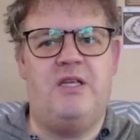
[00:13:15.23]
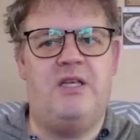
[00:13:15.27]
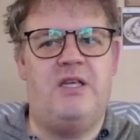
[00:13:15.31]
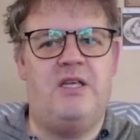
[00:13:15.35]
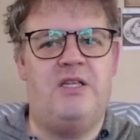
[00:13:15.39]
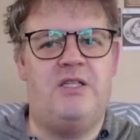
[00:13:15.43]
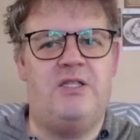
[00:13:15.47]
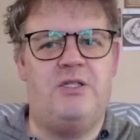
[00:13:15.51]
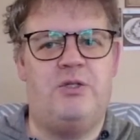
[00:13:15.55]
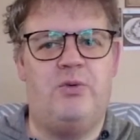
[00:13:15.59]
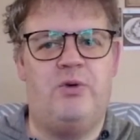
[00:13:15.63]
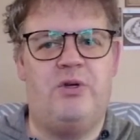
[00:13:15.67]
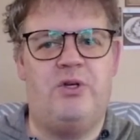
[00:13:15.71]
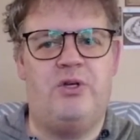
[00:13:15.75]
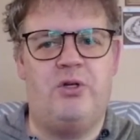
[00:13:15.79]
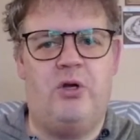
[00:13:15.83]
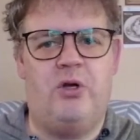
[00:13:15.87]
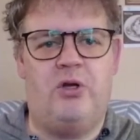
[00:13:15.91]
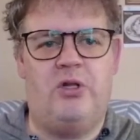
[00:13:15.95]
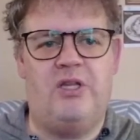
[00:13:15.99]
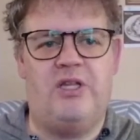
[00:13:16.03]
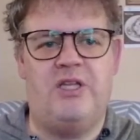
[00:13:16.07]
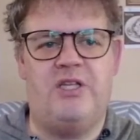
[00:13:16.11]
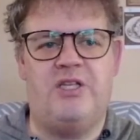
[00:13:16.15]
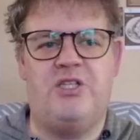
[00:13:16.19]
is to
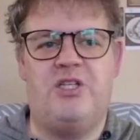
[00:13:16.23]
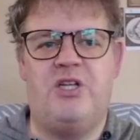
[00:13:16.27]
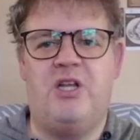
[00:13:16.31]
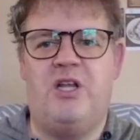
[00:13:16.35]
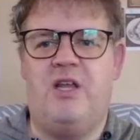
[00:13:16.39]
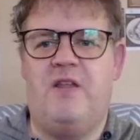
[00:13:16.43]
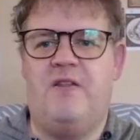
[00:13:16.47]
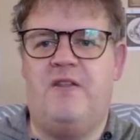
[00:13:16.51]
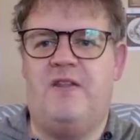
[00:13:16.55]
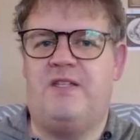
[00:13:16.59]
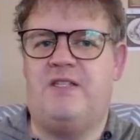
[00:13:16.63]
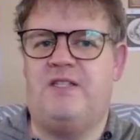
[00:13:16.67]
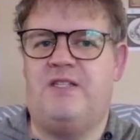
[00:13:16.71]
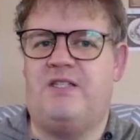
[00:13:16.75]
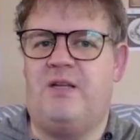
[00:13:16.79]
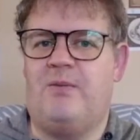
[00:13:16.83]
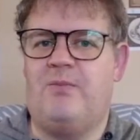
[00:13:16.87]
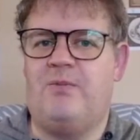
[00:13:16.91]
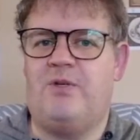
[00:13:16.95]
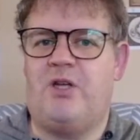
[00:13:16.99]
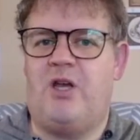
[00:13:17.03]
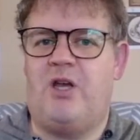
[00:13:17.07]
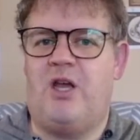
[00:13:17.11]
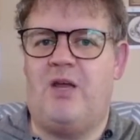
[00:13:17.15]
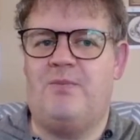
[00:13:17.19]
acknowledge that
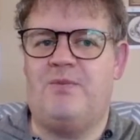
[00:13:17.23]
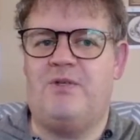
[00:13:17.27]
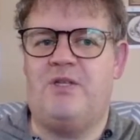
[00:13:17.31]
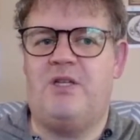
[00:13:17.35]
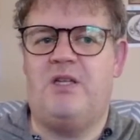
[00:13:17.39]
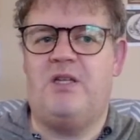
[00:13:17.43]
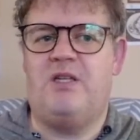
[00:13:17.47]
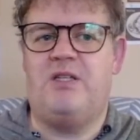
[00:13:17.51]
sometimes